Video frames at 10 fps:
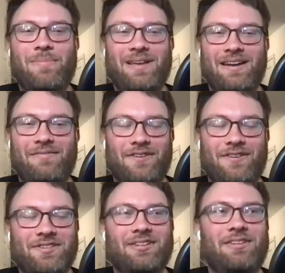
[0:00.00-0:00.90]
meeting
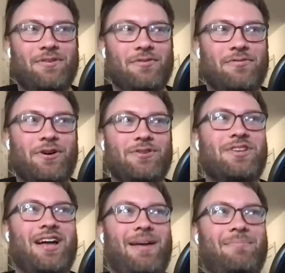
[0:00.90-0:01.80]
physically for the first
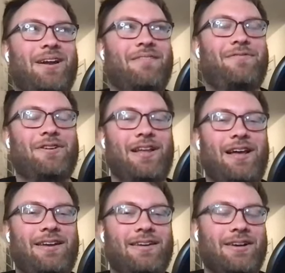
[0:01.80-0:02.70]
time, but I feel
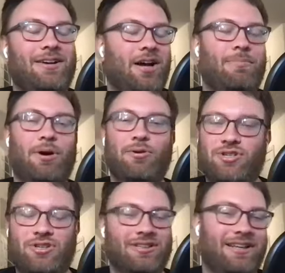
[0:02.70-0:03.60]
like
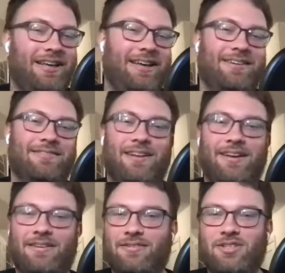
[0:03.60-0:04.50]
emotionally,
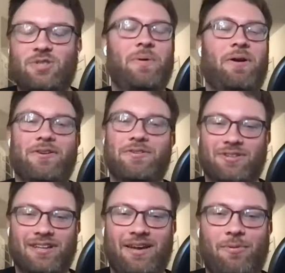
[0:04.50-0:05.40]
like
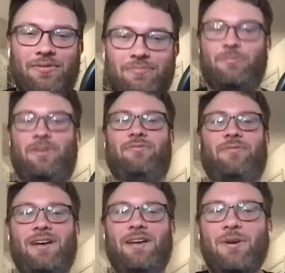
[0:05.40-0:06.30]
spiritually, we've
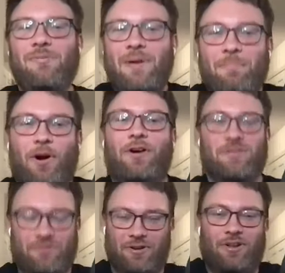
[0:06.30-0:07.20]
been
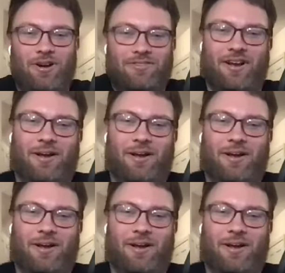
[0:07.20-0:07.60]
partners for a long time.